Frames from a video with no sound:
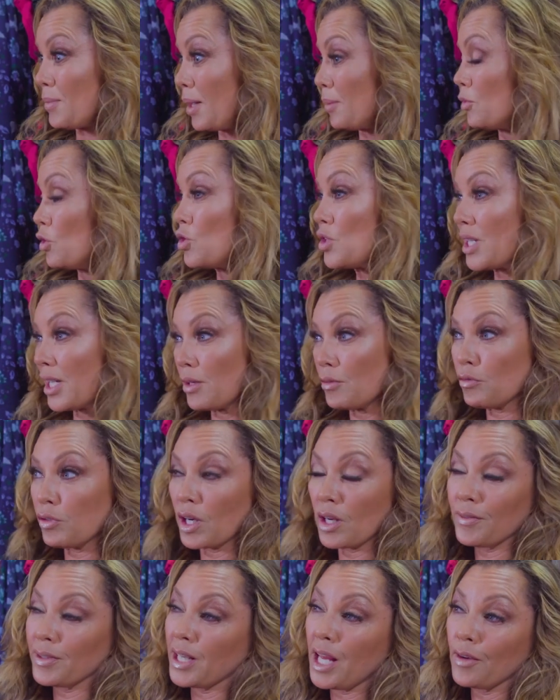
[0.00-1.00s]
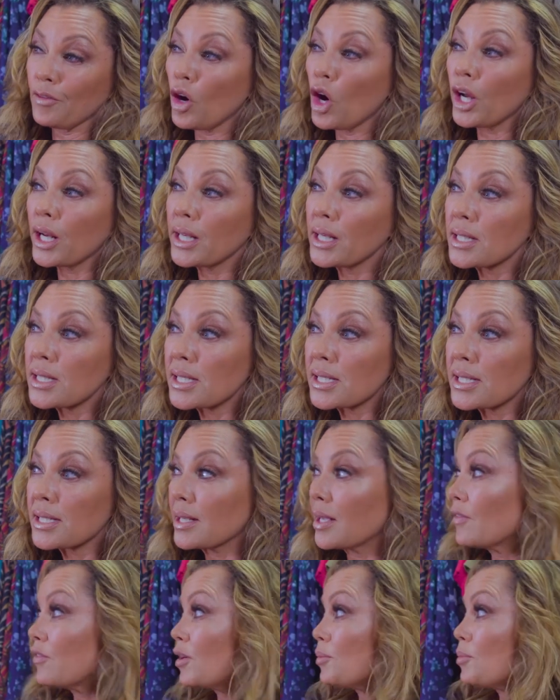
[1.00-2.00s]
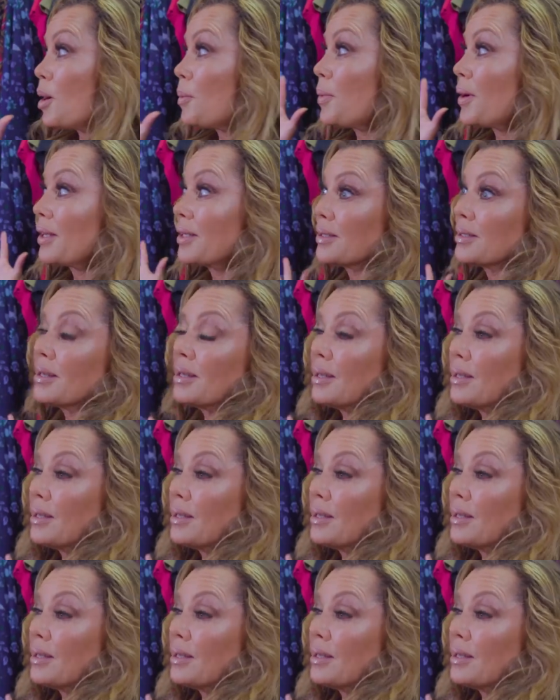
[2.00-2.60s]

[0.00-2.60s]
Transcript: my music in front of a live audience, if I'm up on,